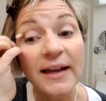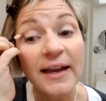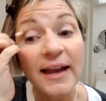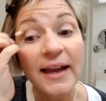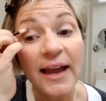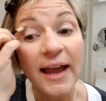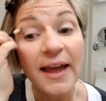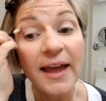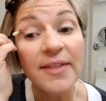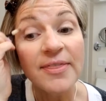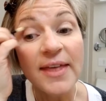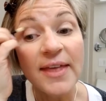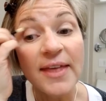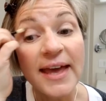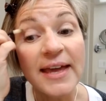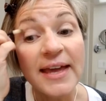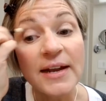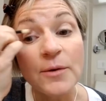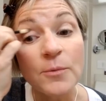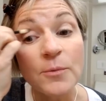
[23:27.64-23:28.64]
And
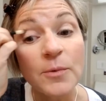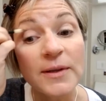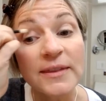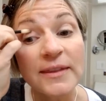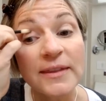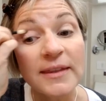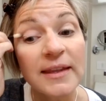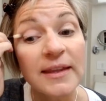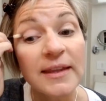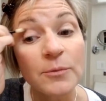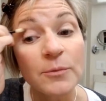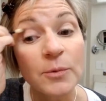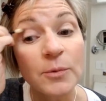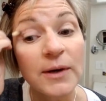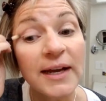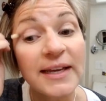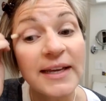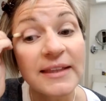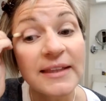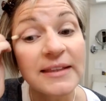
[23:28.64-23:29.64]
that, what I
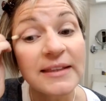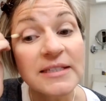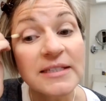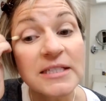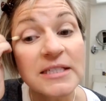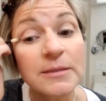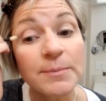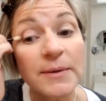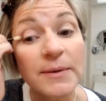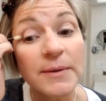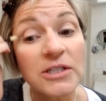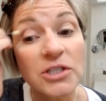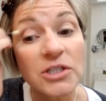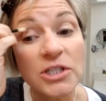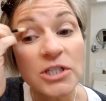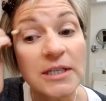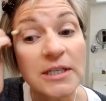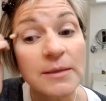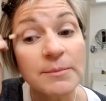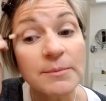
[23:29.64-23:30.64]
think the sponge
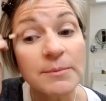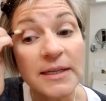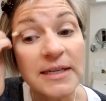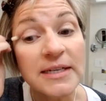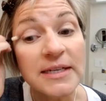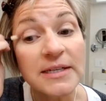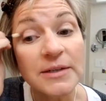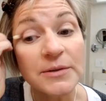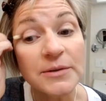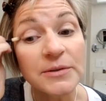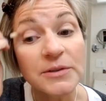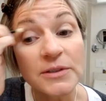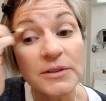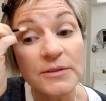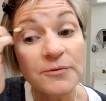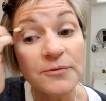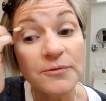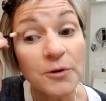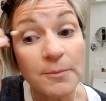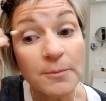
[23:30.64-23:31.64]
tip does,
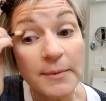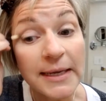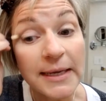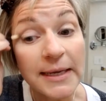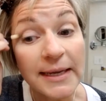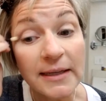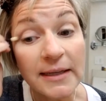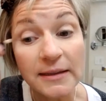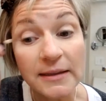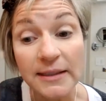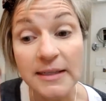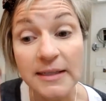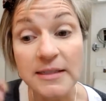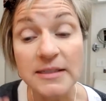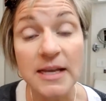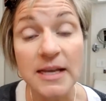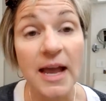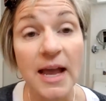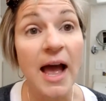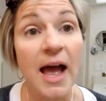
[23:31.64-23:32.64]
for me at least,
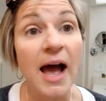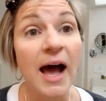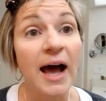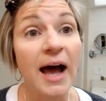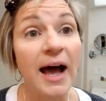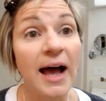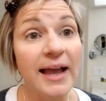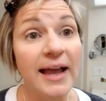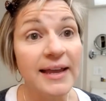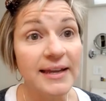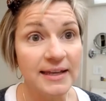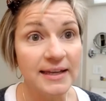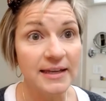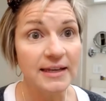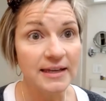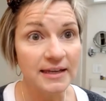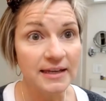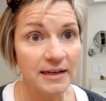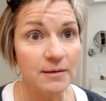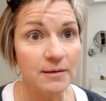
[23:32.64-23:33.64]
I can get
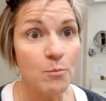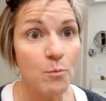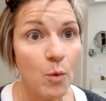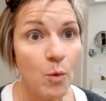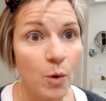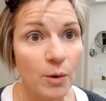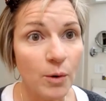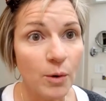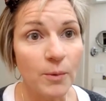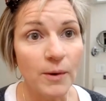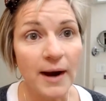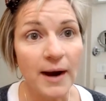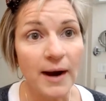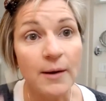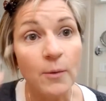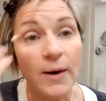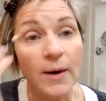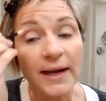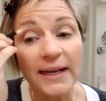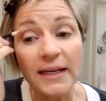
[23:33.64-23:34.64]
it more where I
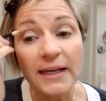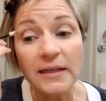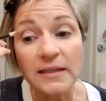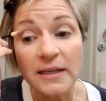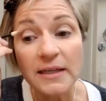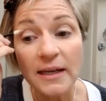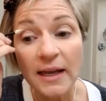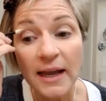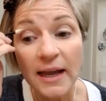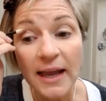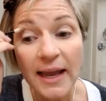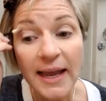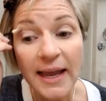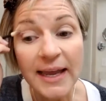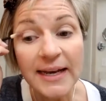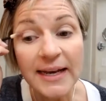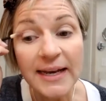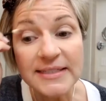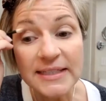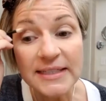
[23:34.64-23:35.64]
want it, and
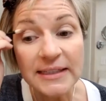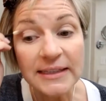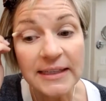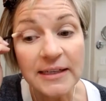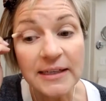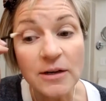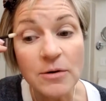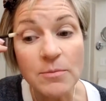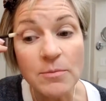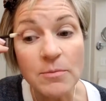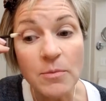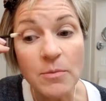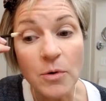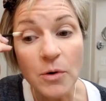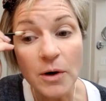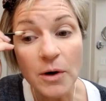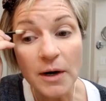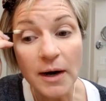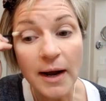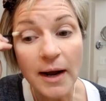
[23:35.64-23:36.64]
it's a little more